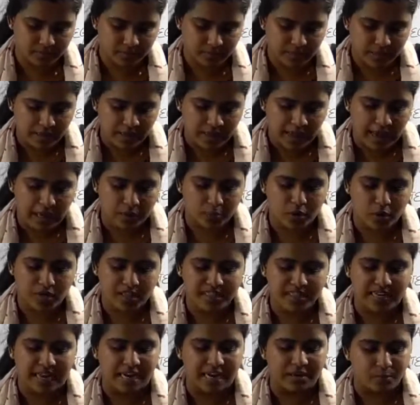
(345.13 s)
And what are
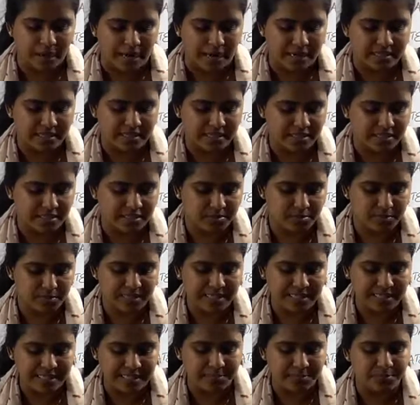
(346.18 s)
the advantages means
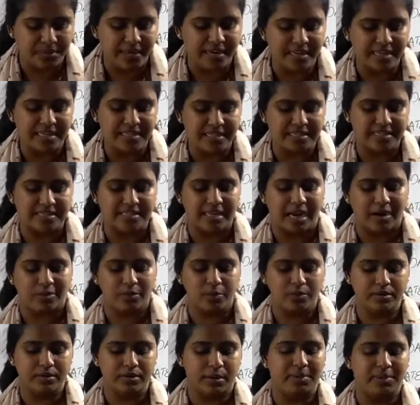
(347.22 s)
inbreeding is done
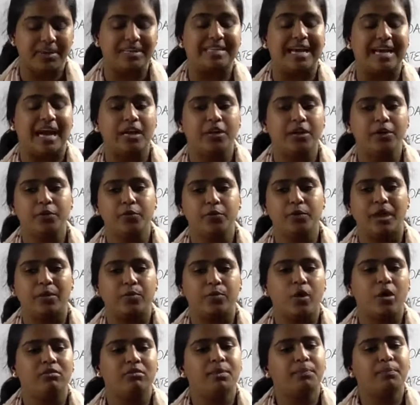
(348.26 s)
to
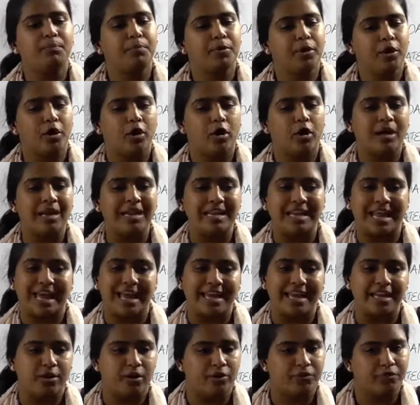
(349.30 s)
evolve a pure line
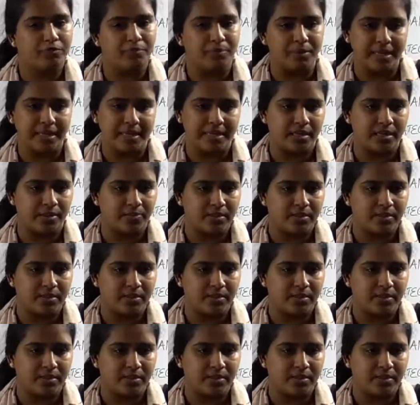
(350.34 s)
of breed.